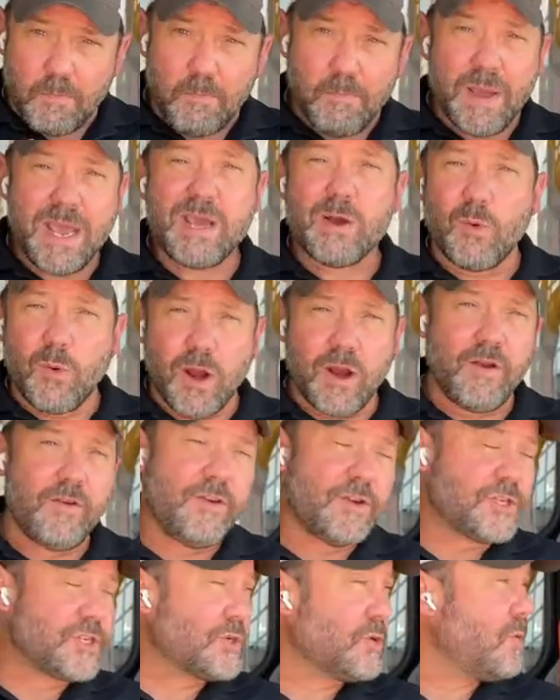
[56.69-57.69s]
be aware of
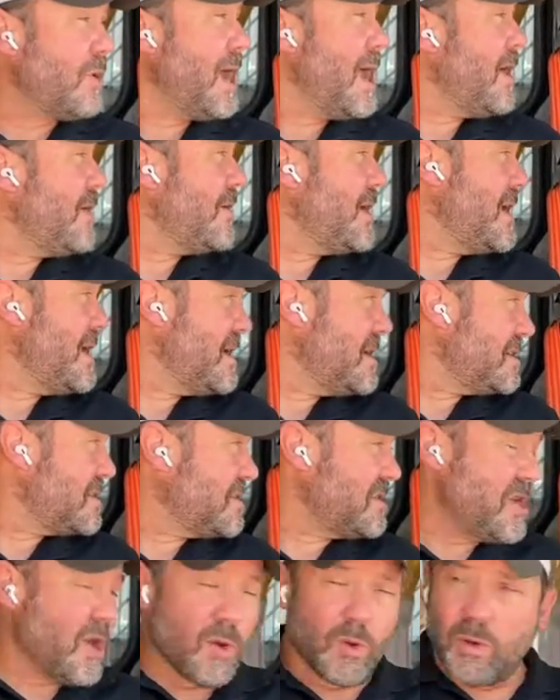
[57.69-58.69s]
your surroundings,
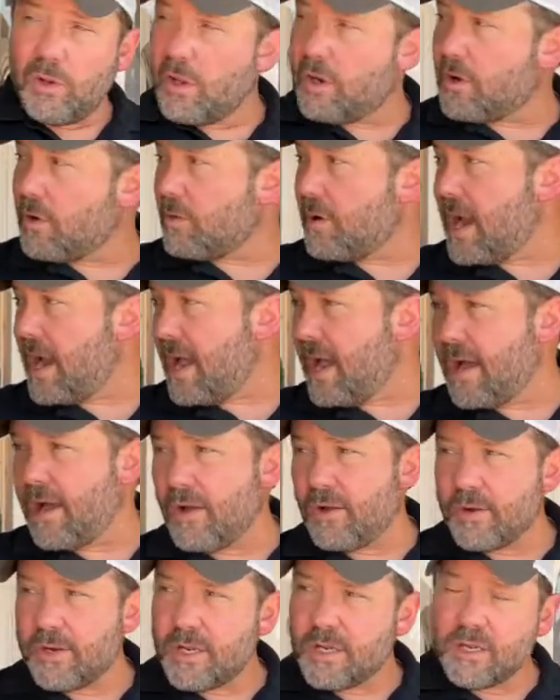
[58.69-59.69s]
look
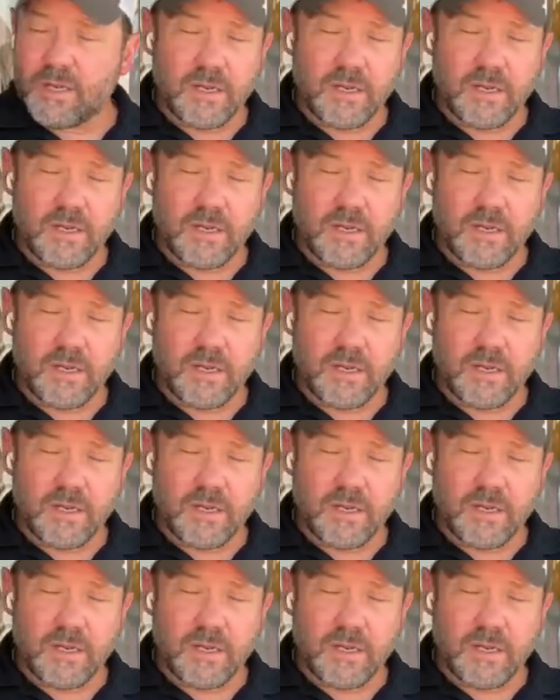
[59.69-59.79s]
around,